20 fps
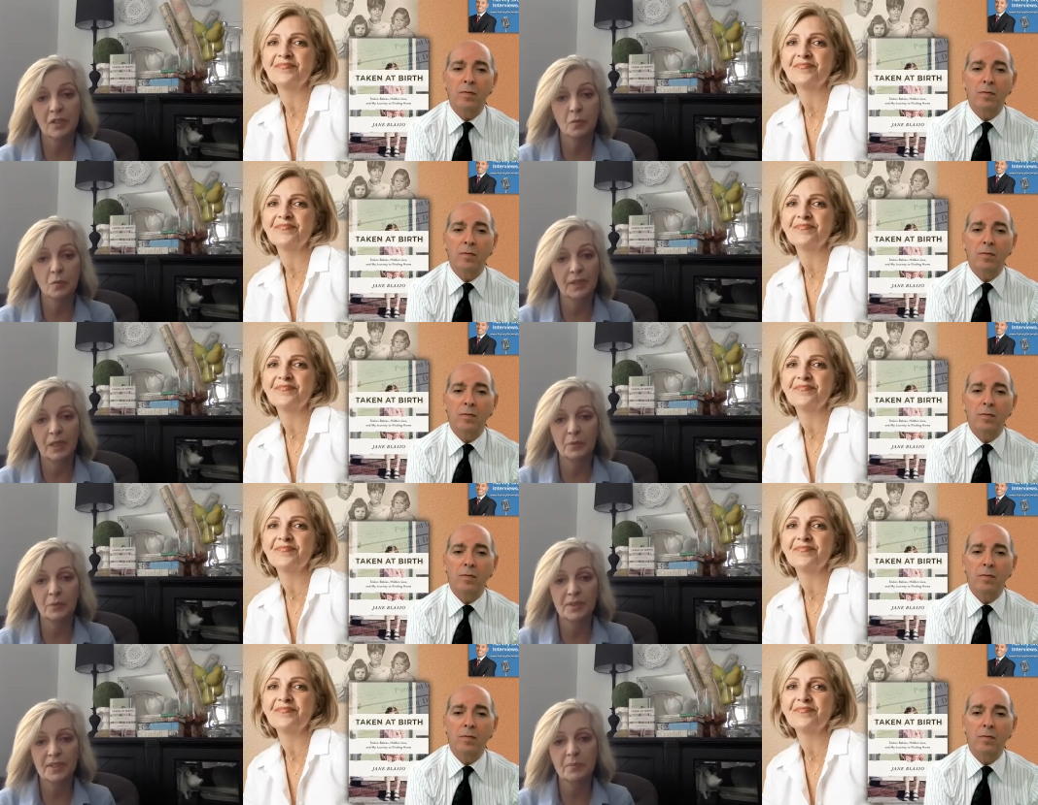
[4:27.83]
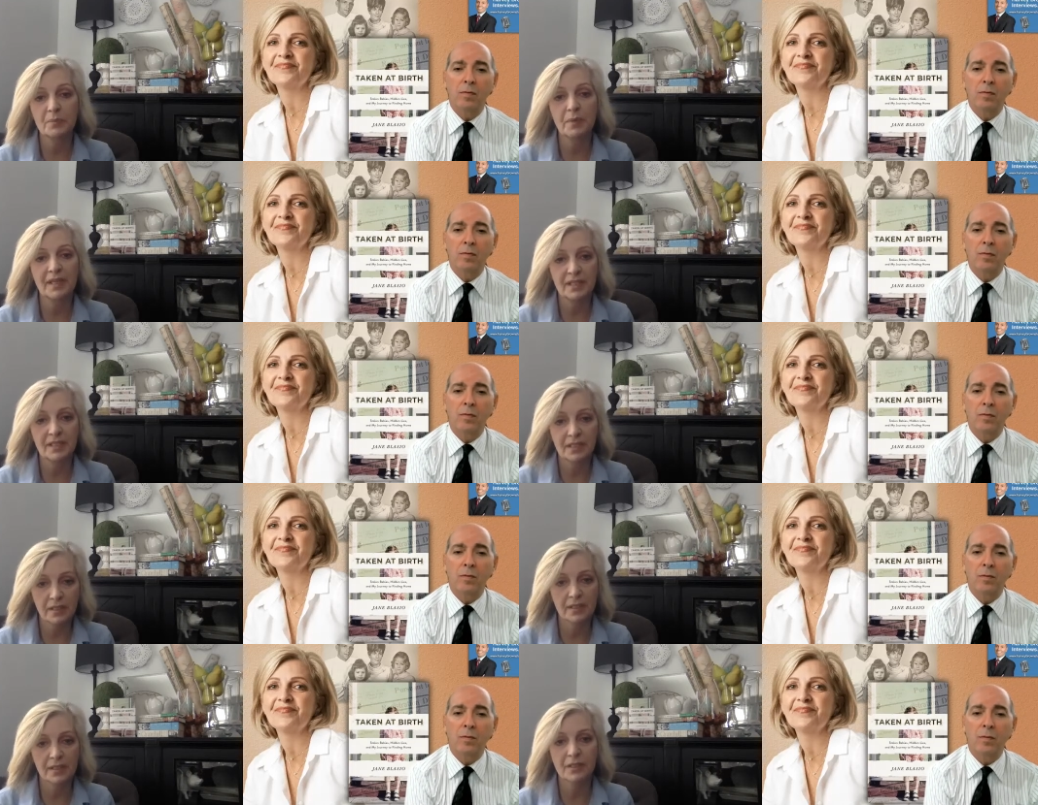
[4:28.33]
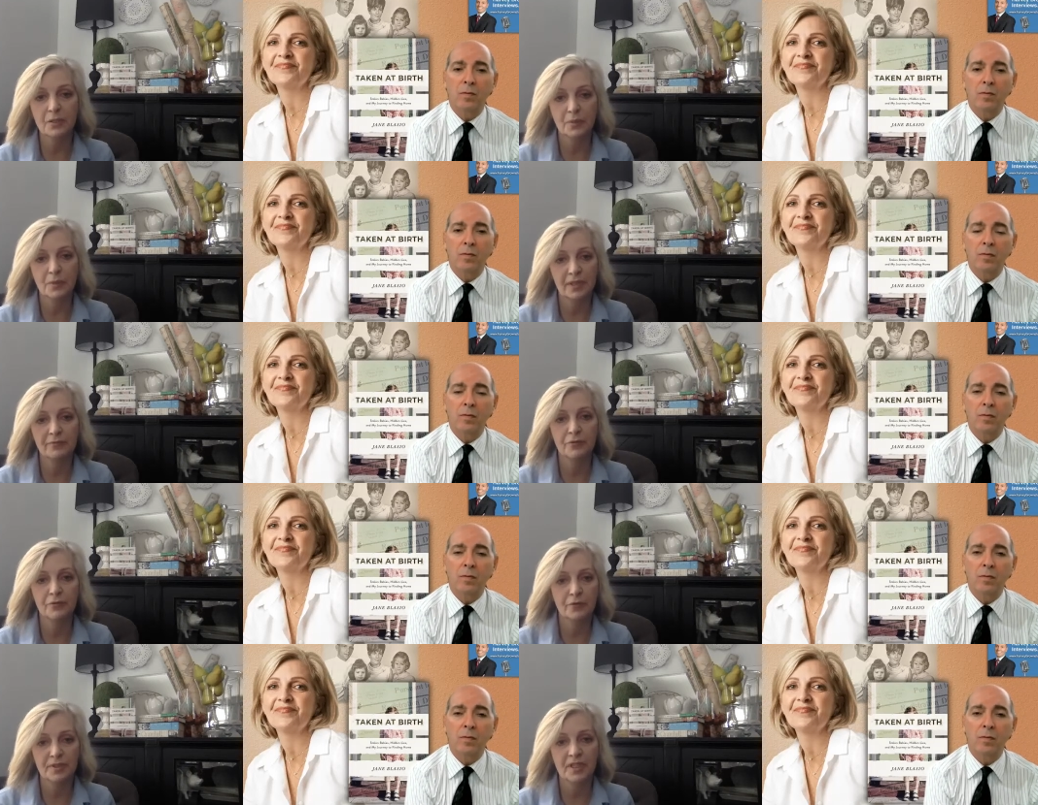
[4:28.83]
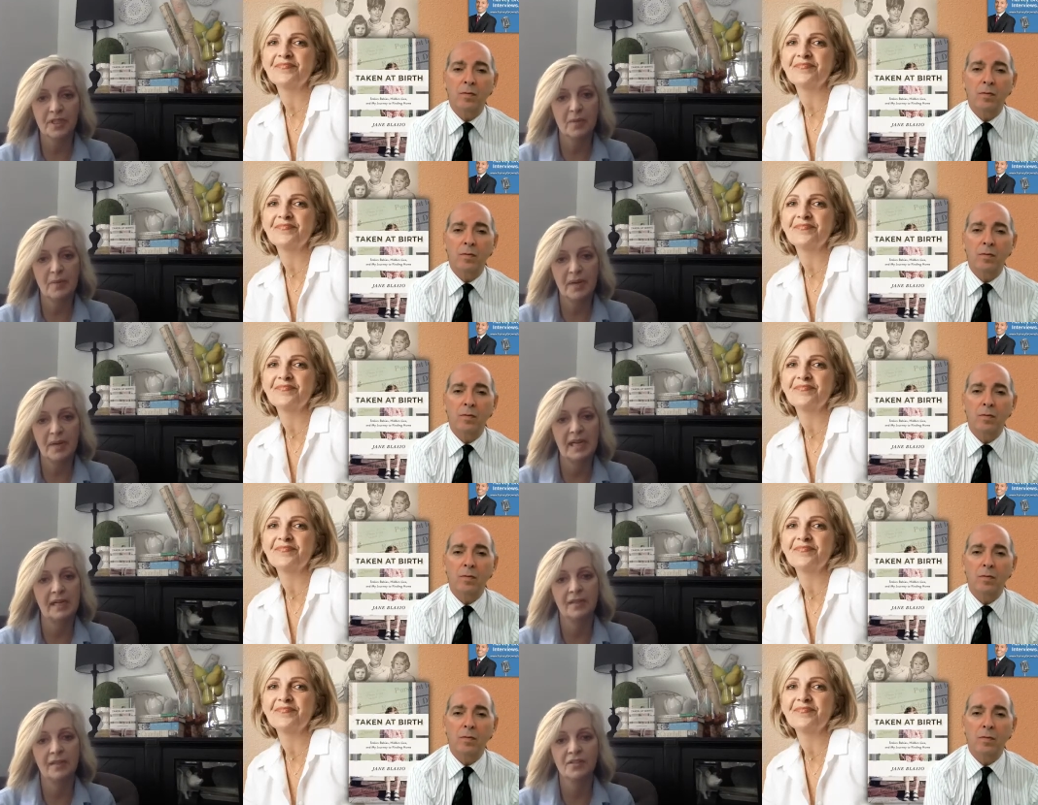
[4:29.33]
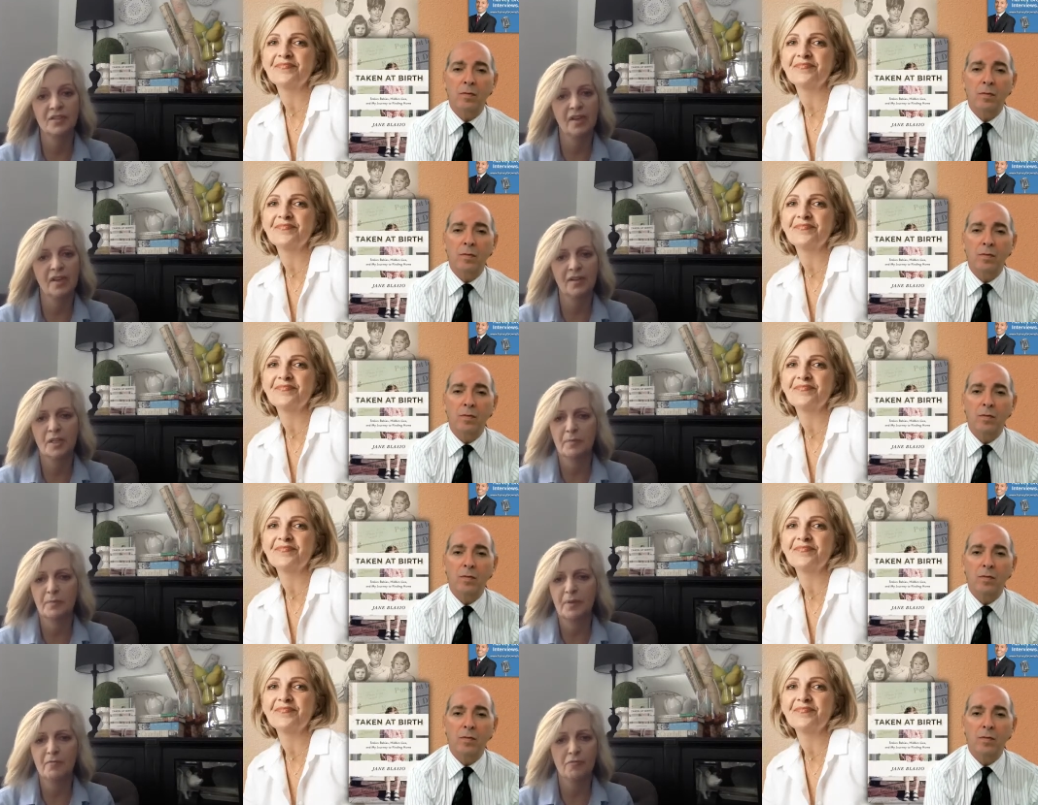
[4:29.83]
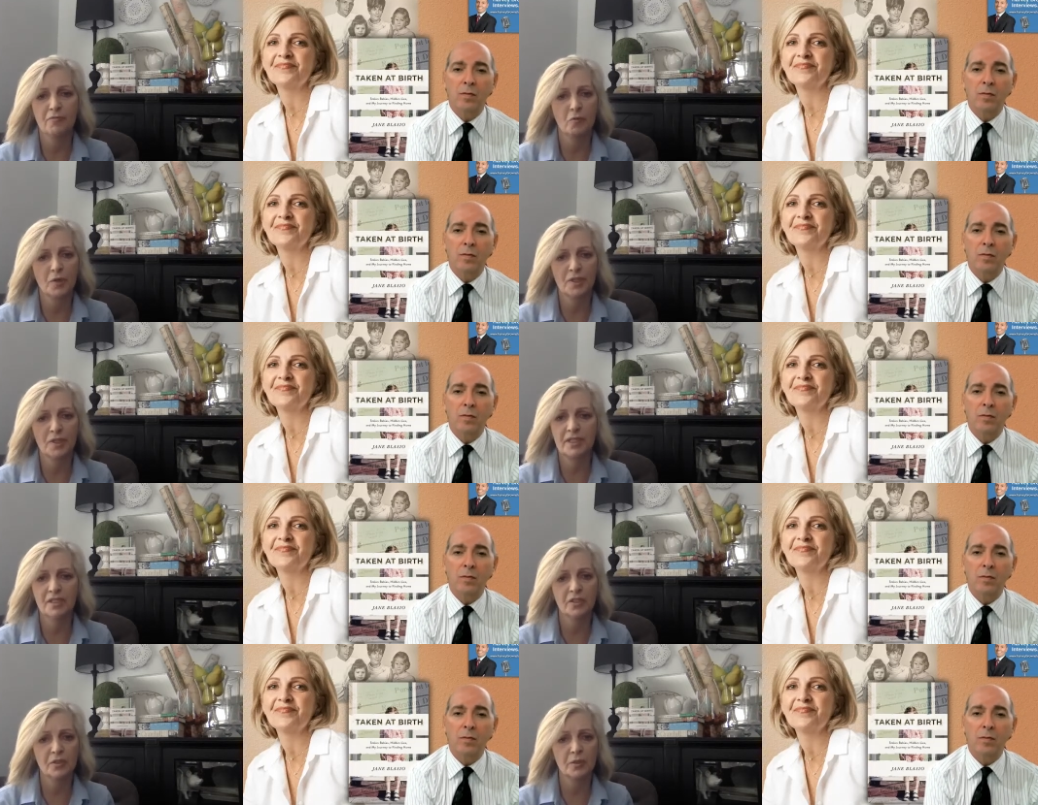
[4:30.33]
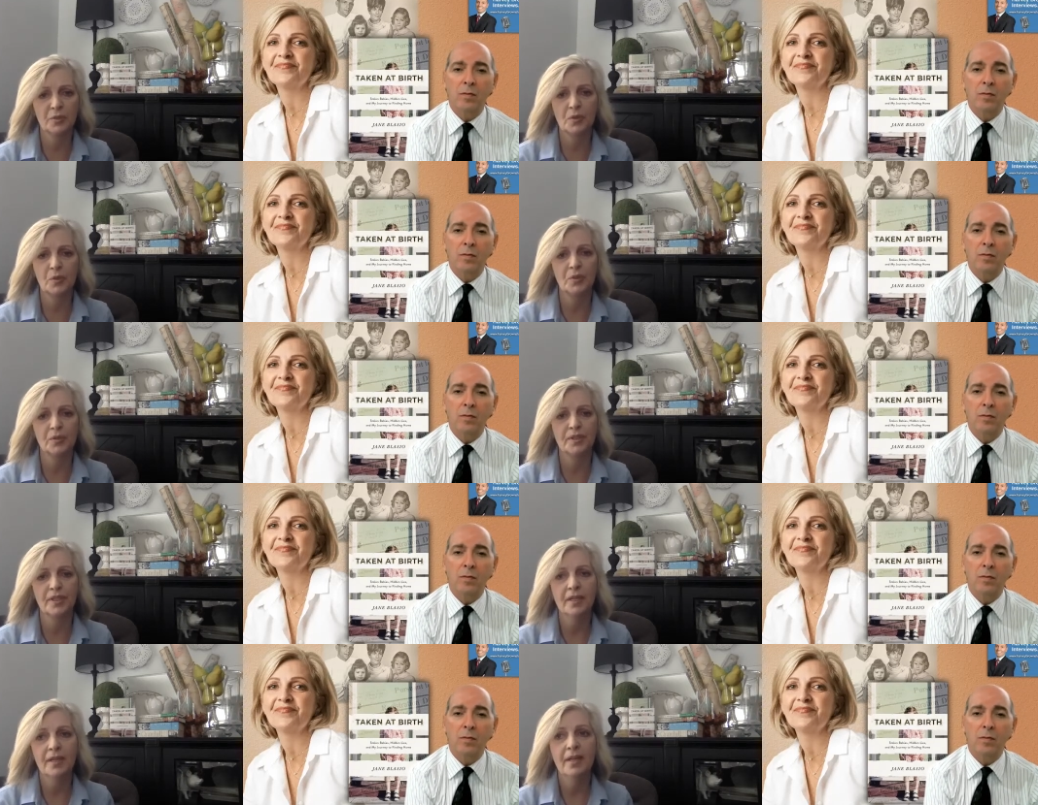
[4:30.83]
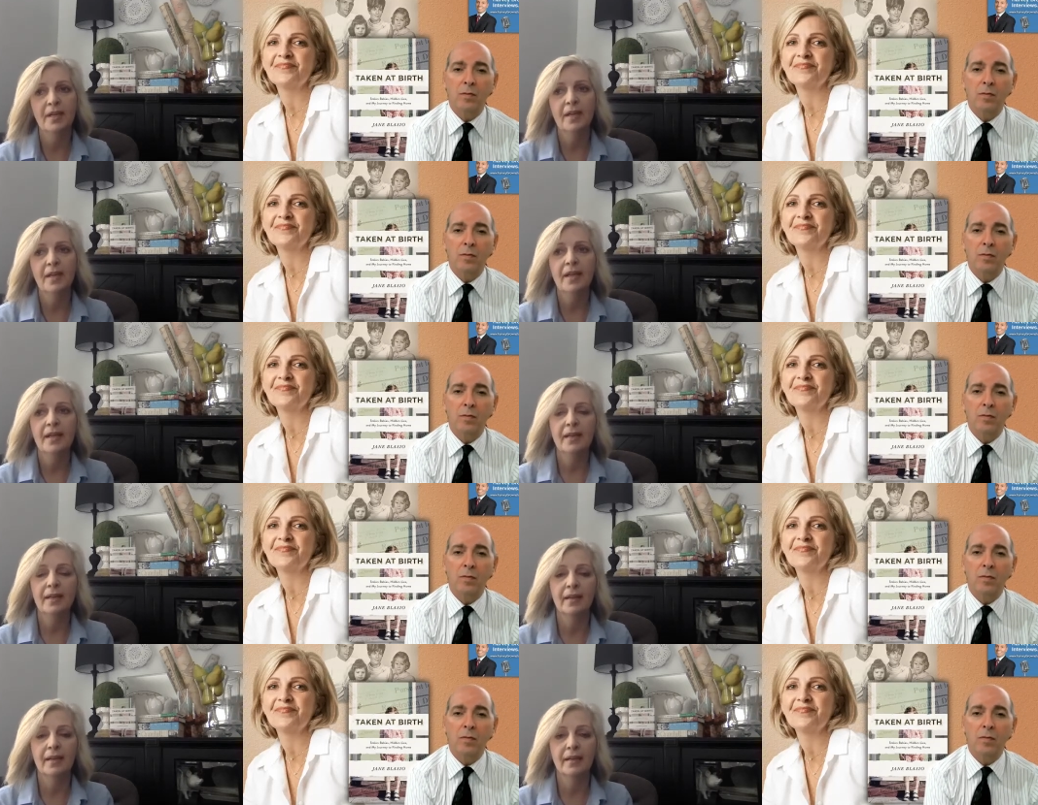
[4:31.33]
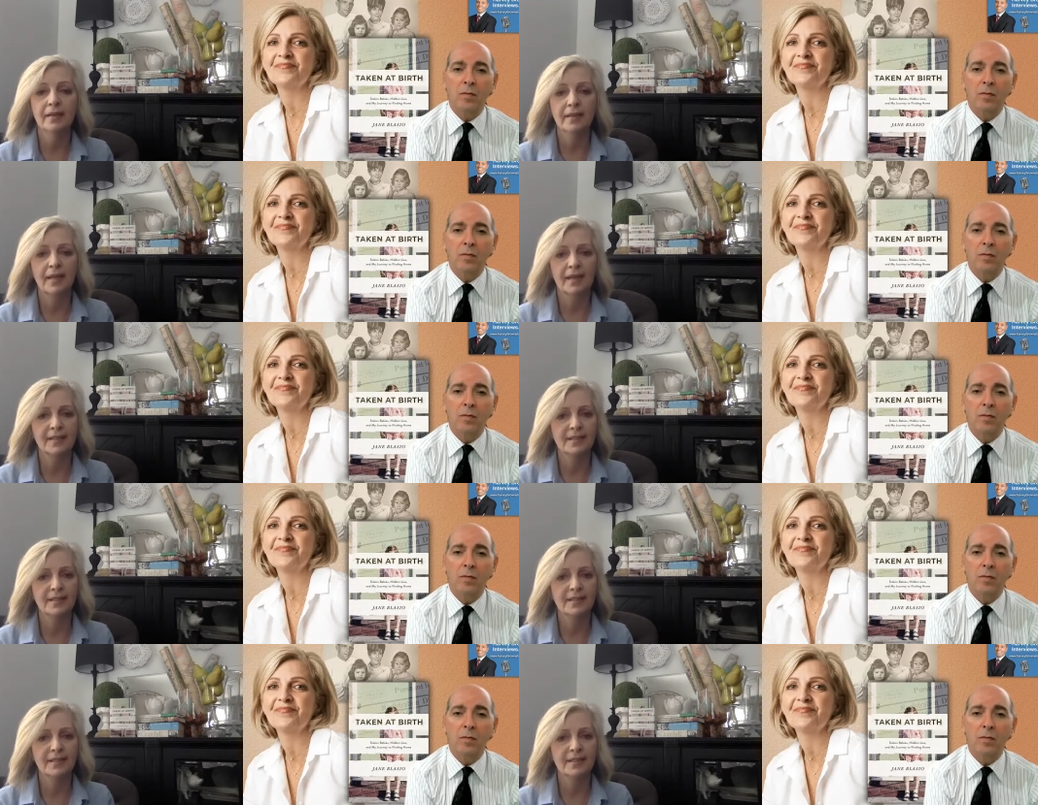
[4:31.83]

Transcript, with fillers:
Speaker 1: when I was in my teens, when I first got my hands on it about 14 years old. And I